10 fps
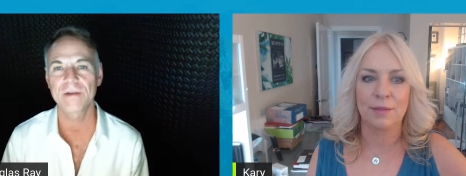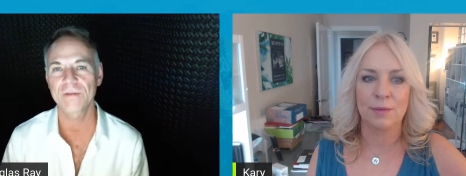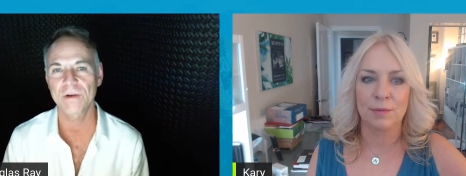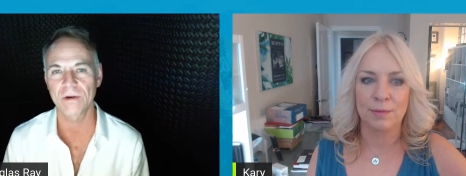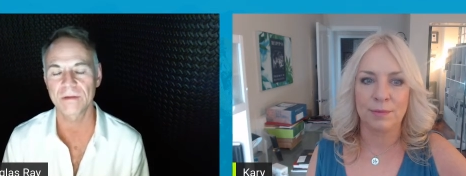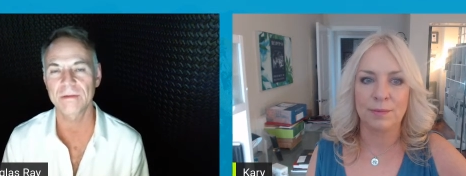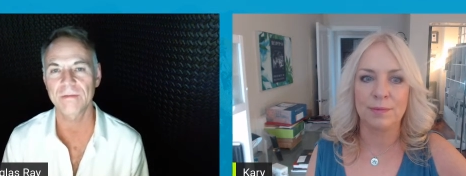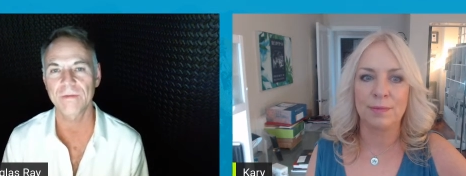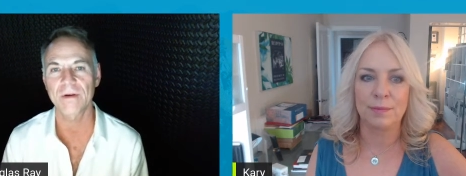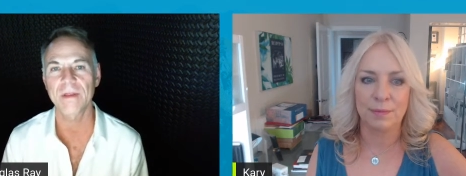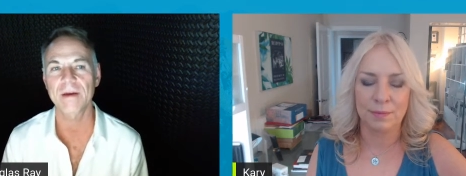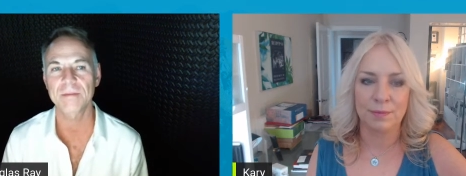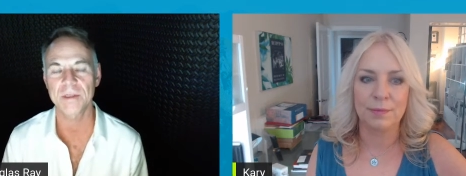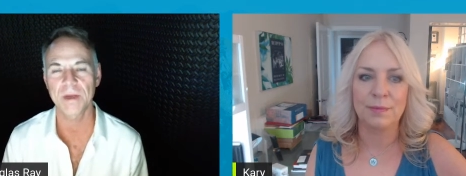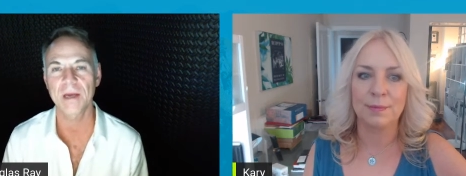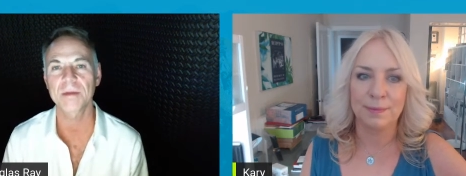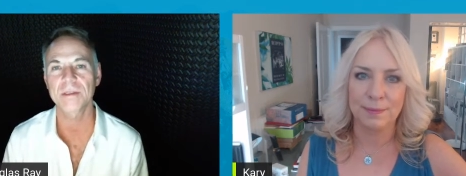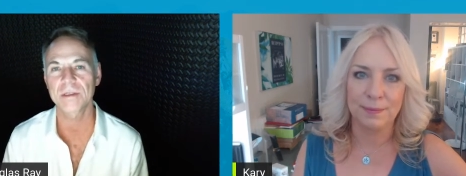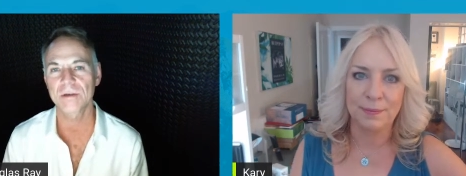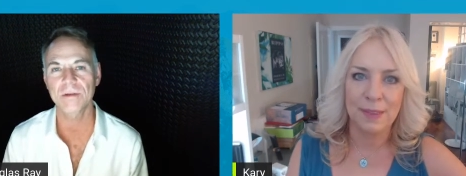Speaker 1: difficult for them to be able to
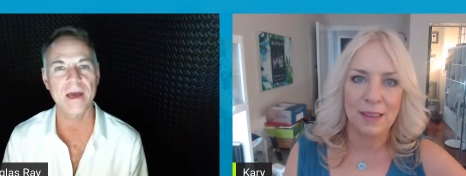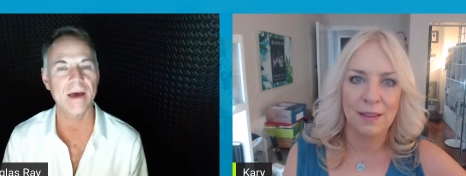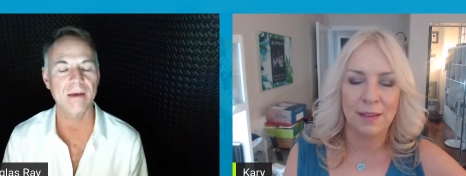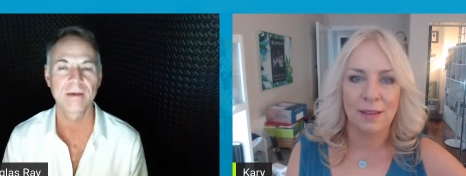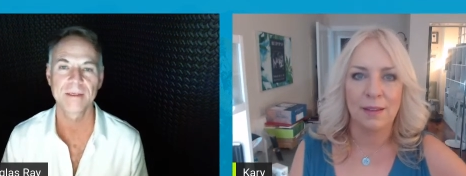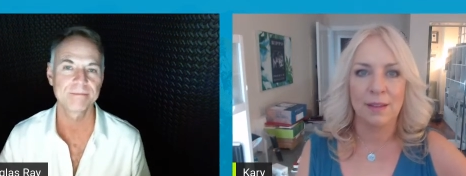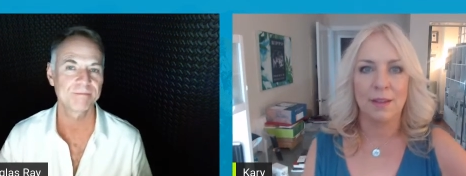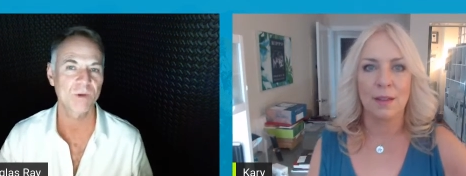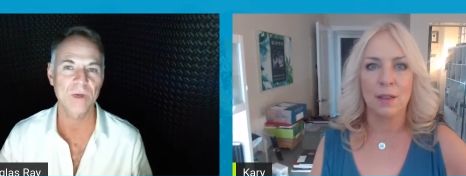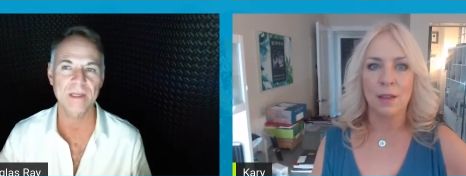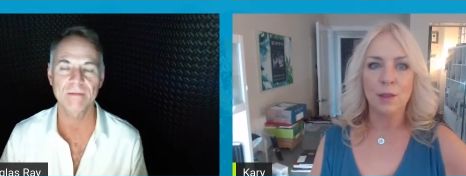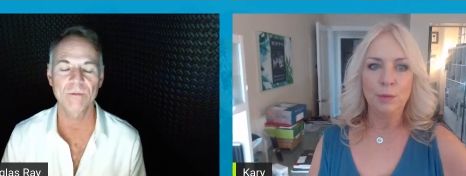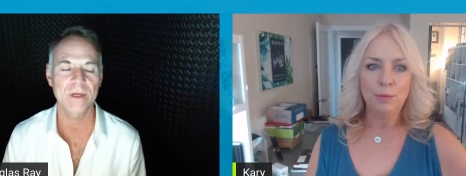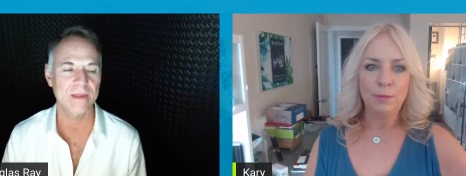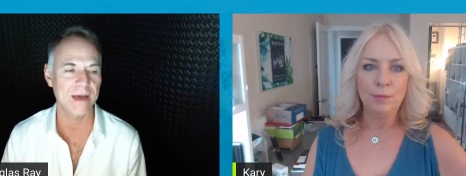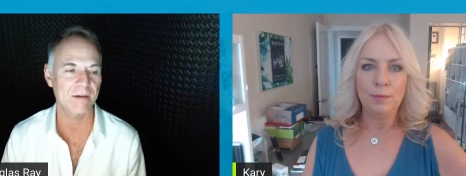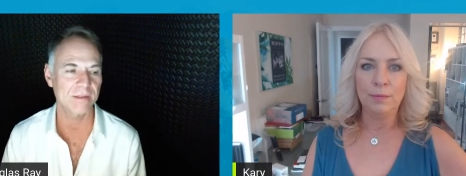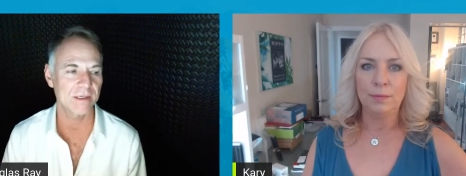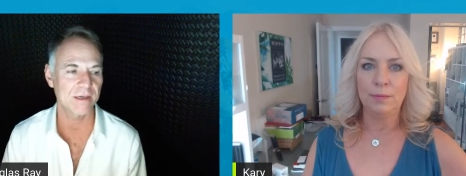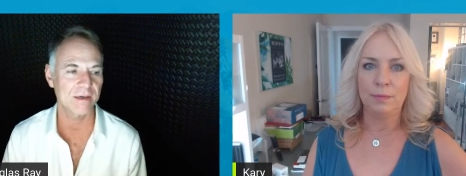do that without
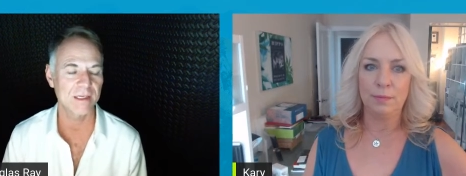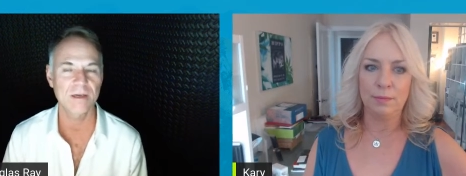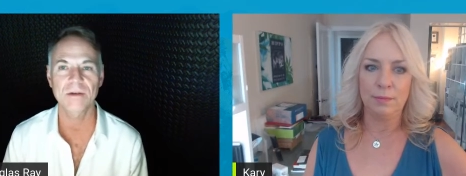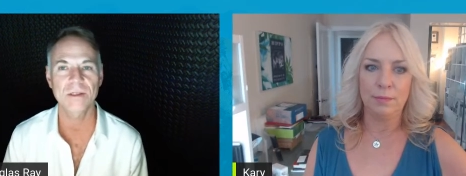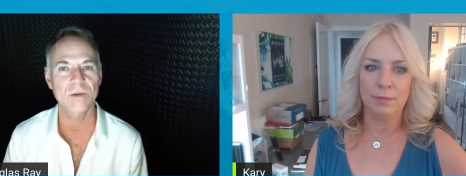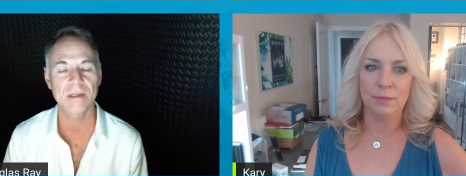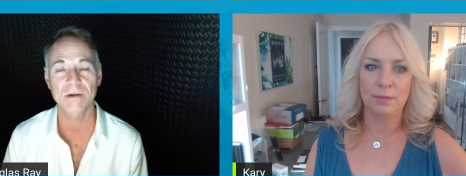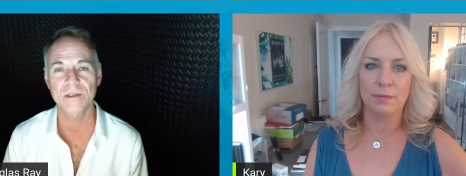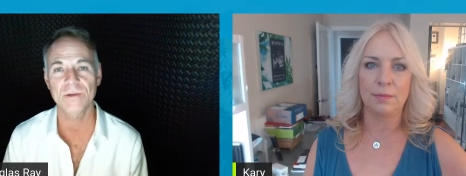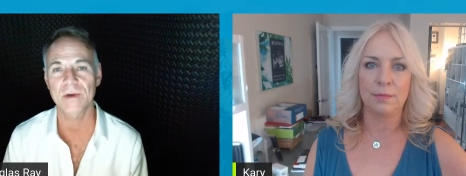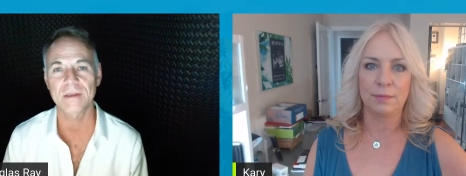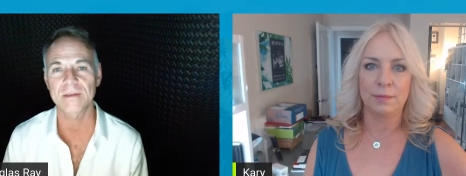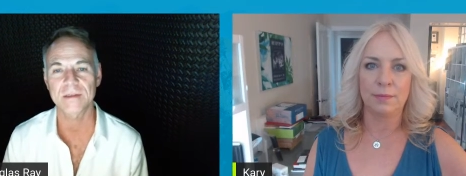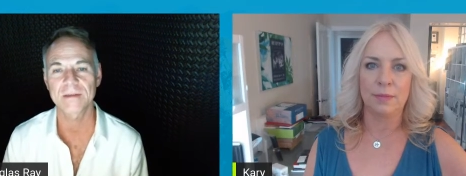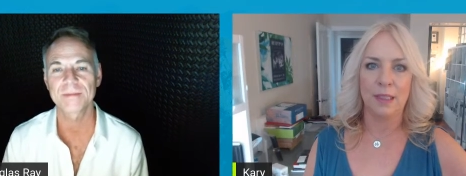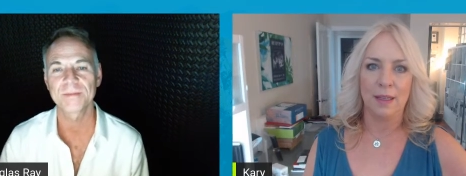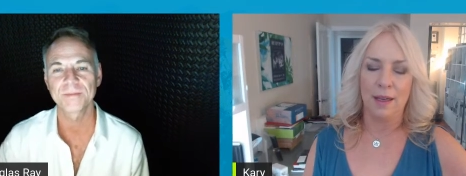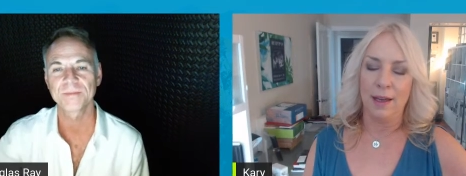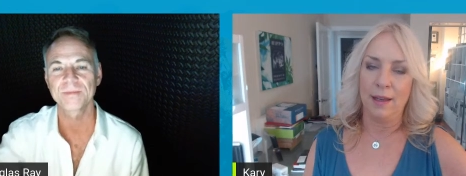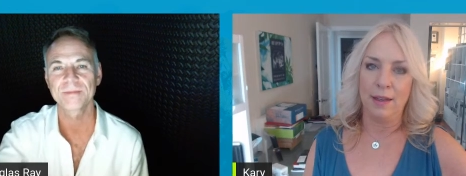doing large runs.
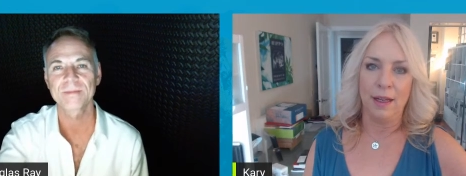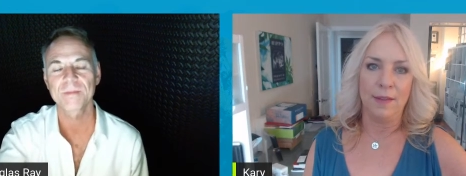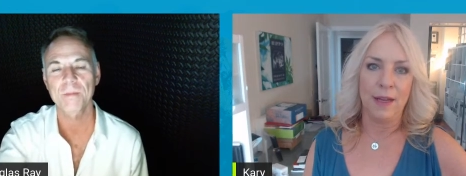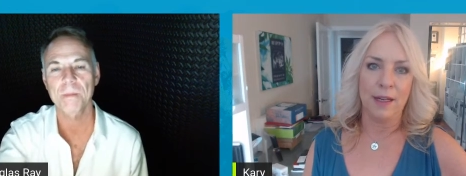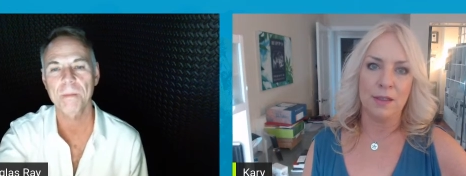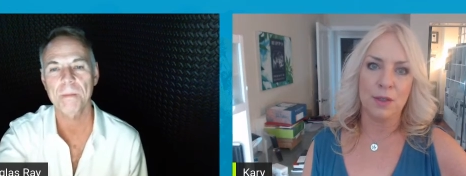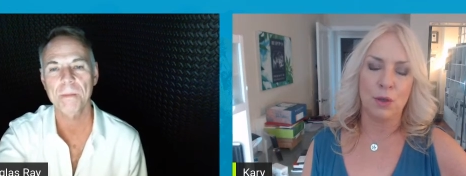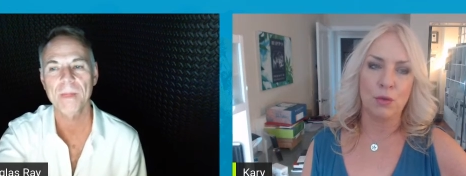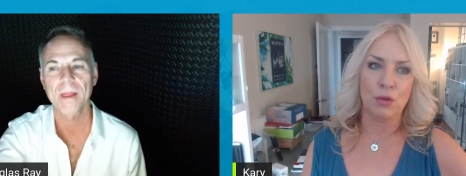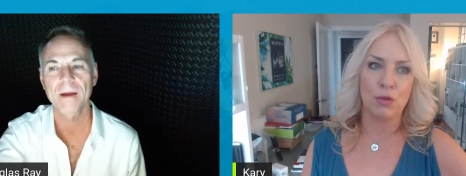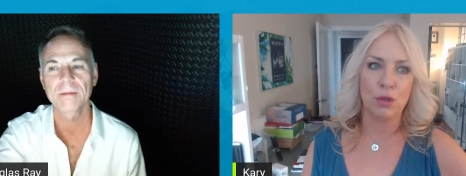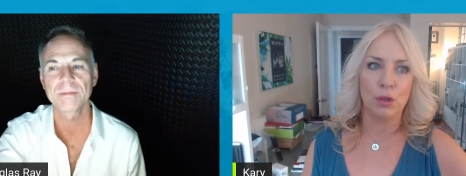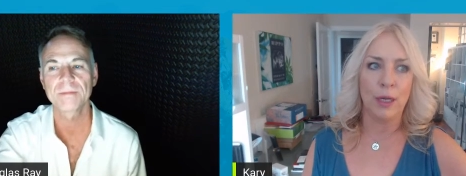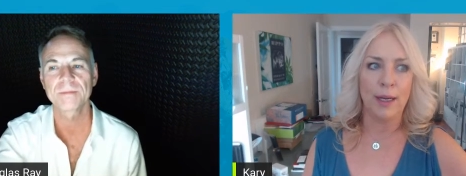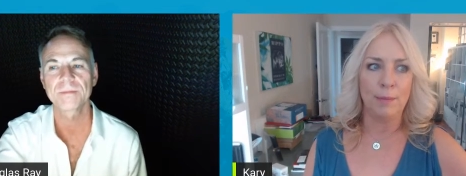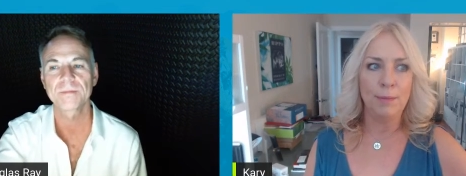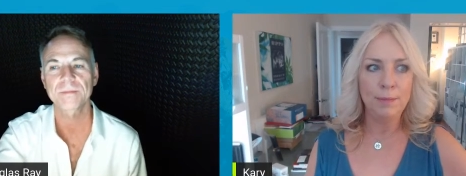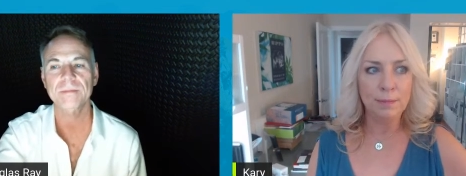
Speaker 2: And that is so true. And